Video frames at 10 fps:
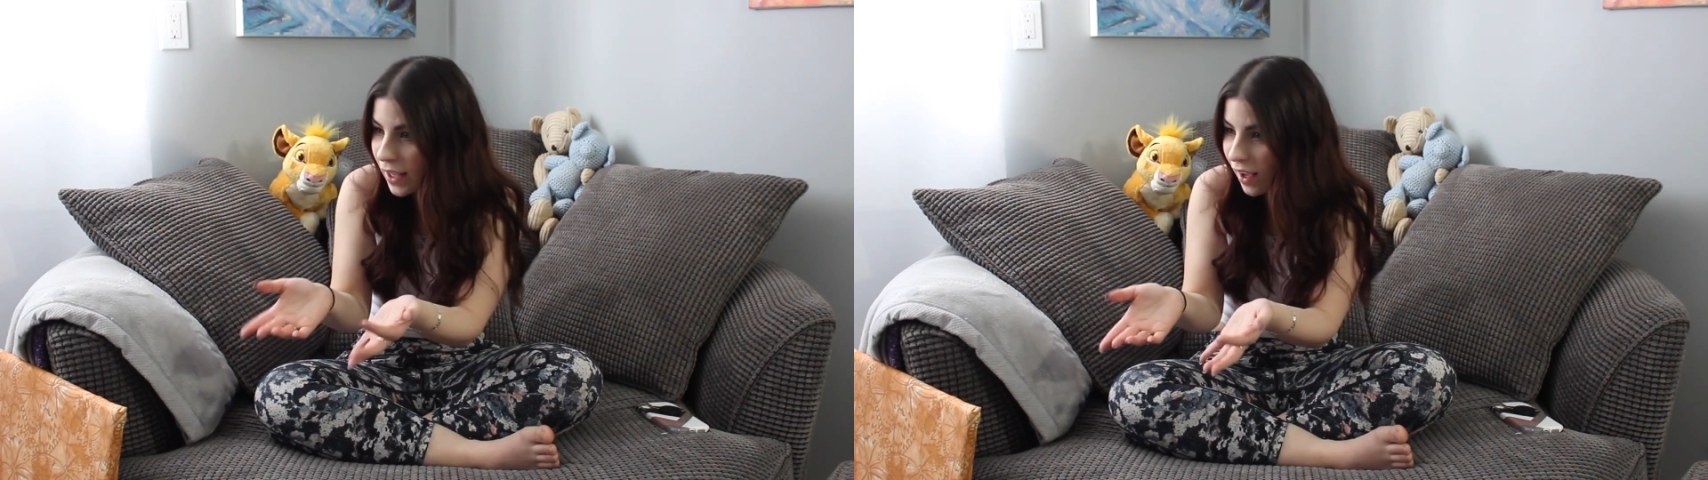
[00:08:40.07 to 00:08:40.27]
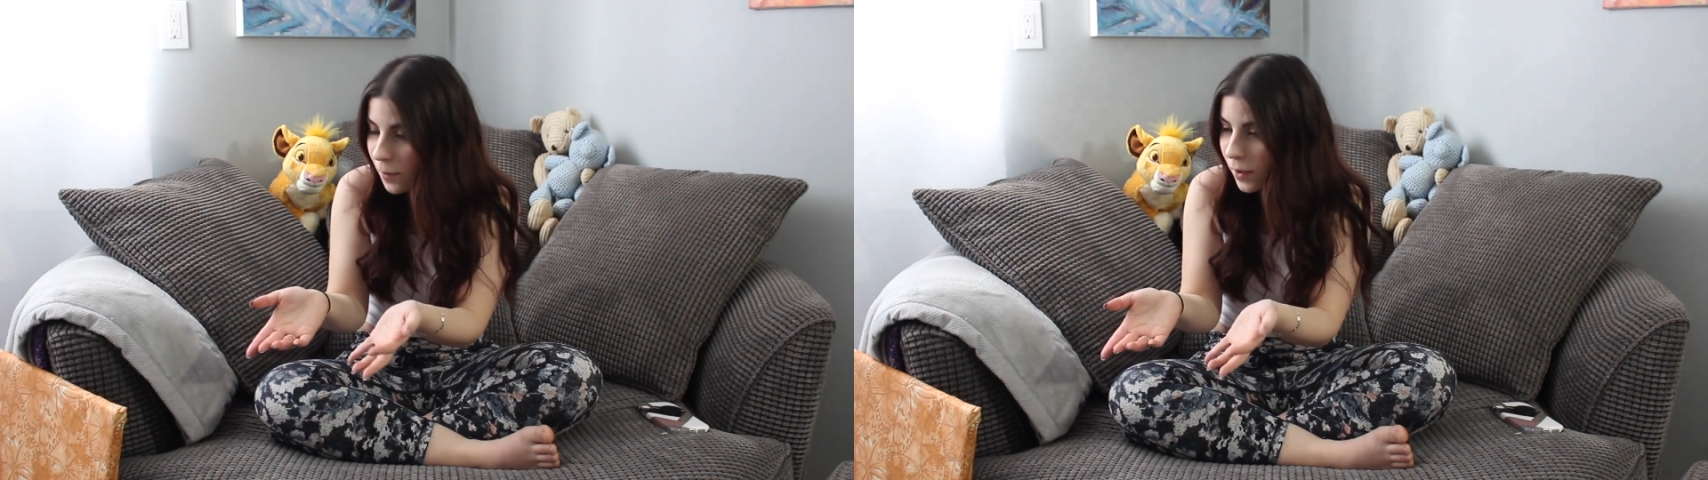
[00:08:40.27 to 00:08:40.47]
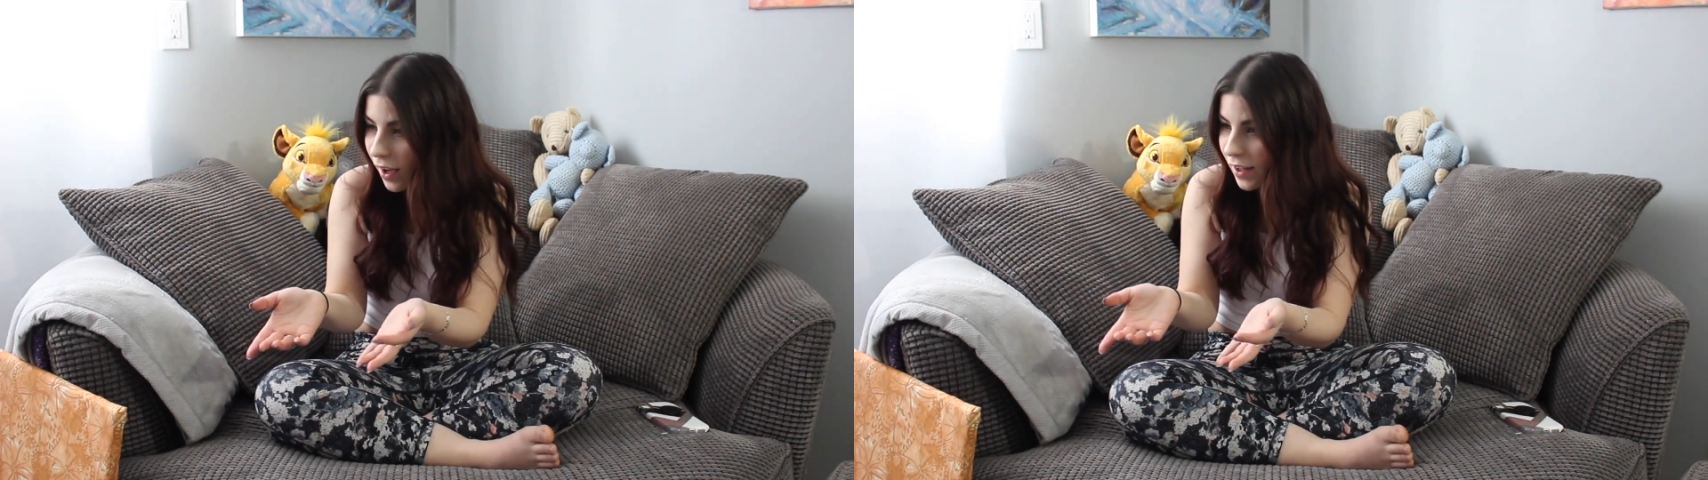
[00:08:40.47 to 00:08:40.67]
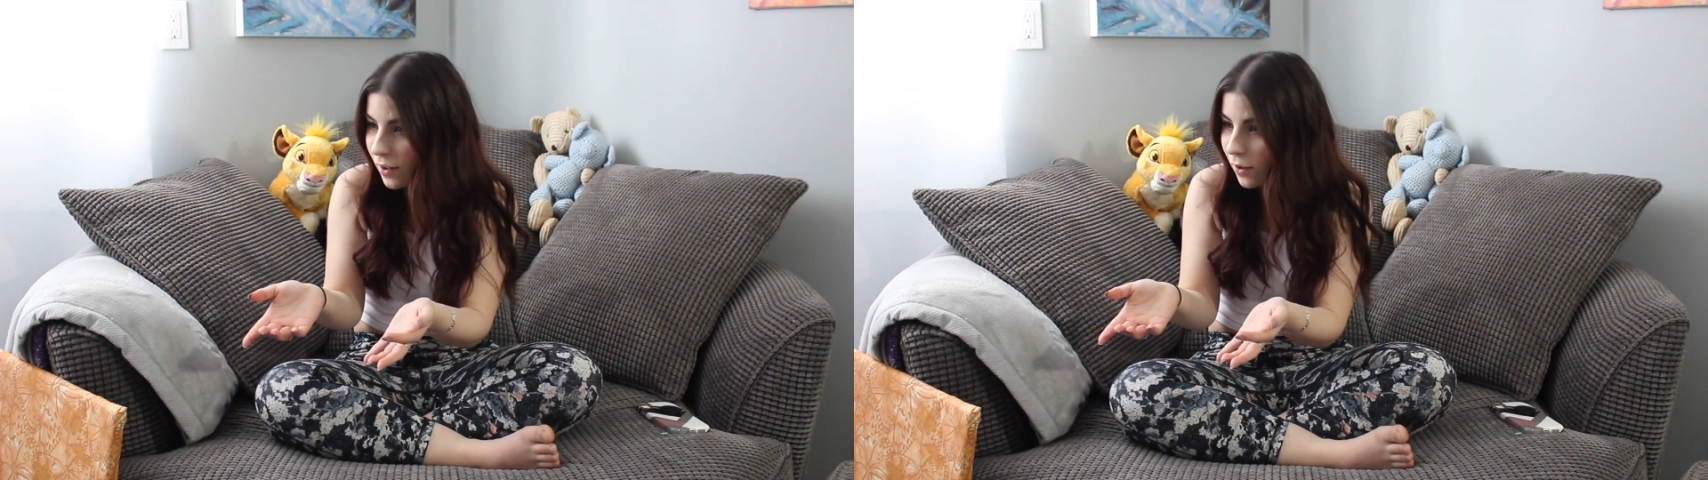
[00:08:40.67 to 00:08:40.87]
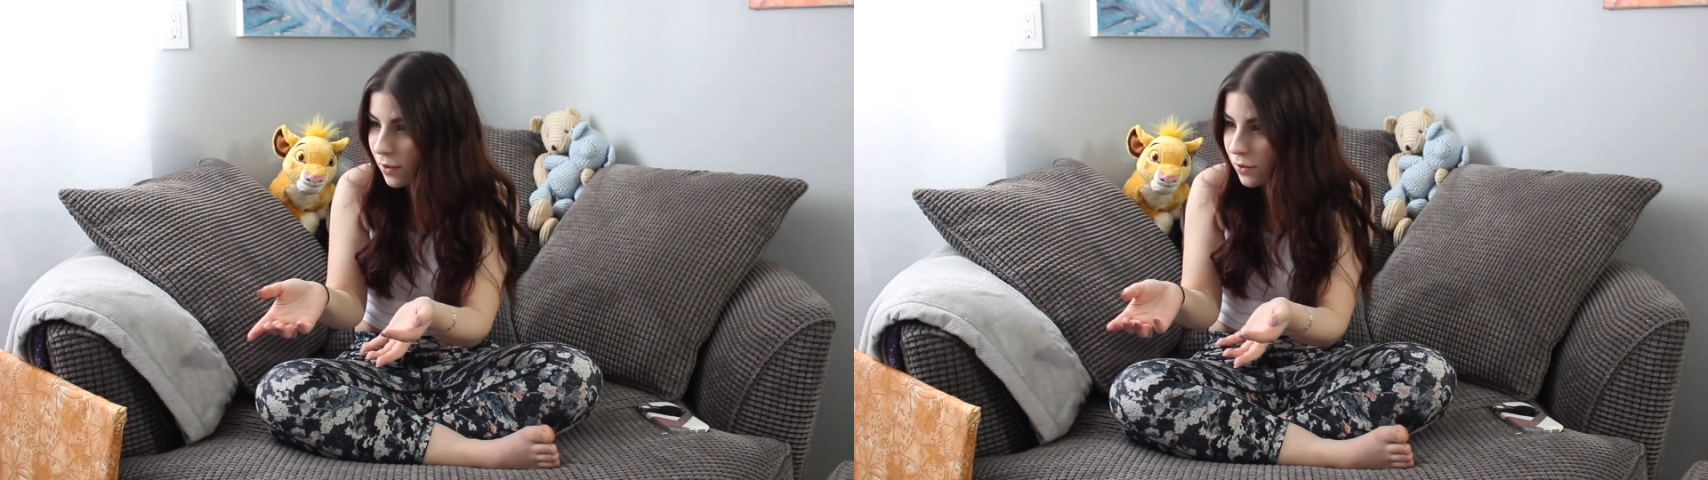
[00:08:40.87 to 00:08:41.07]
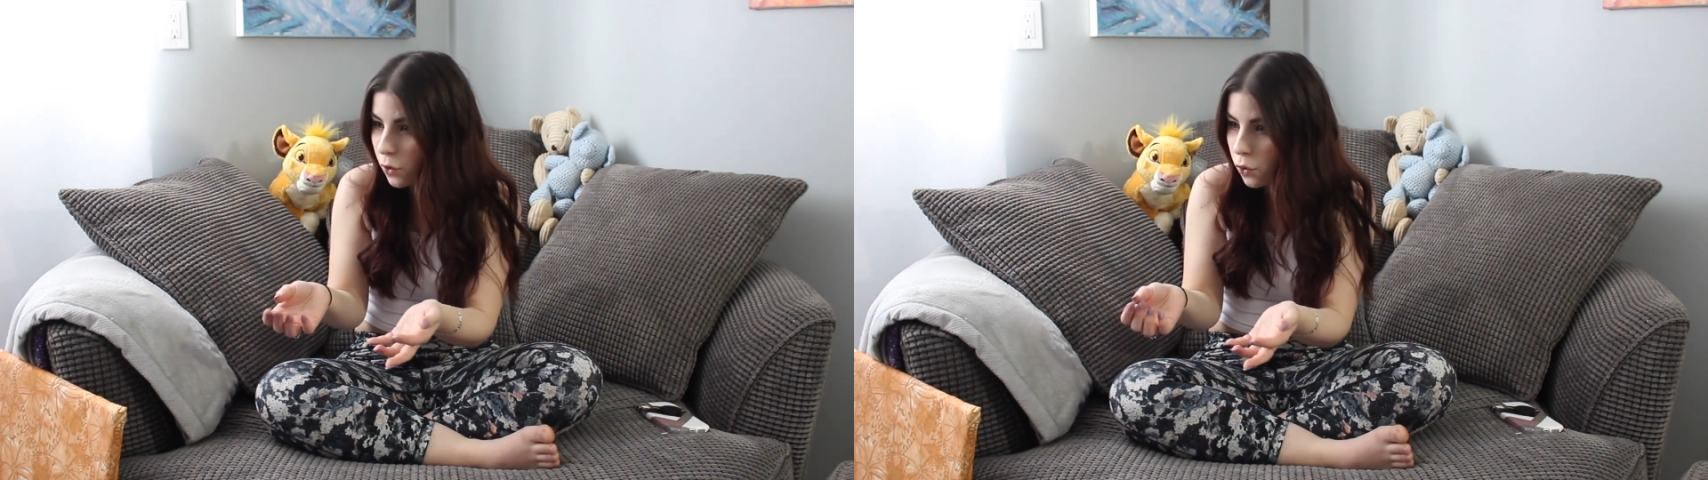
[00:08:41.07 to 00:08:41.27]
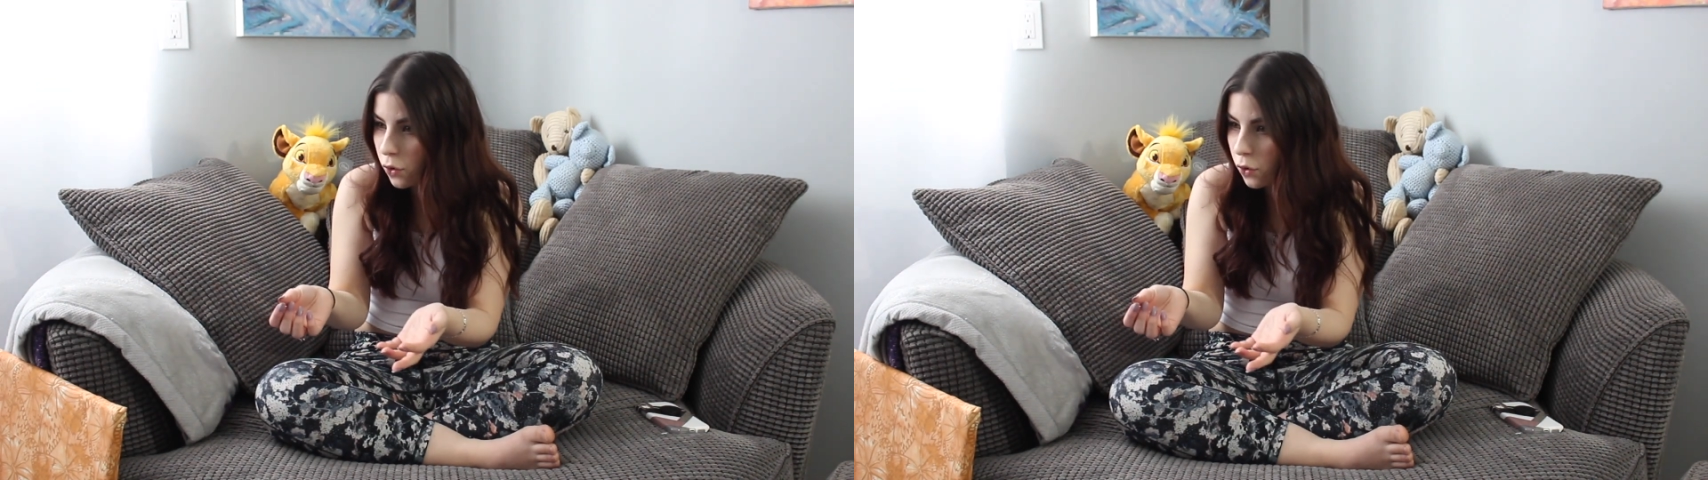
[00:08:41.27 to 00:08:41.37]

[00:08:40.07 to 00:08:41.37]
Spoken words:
can come cuddle.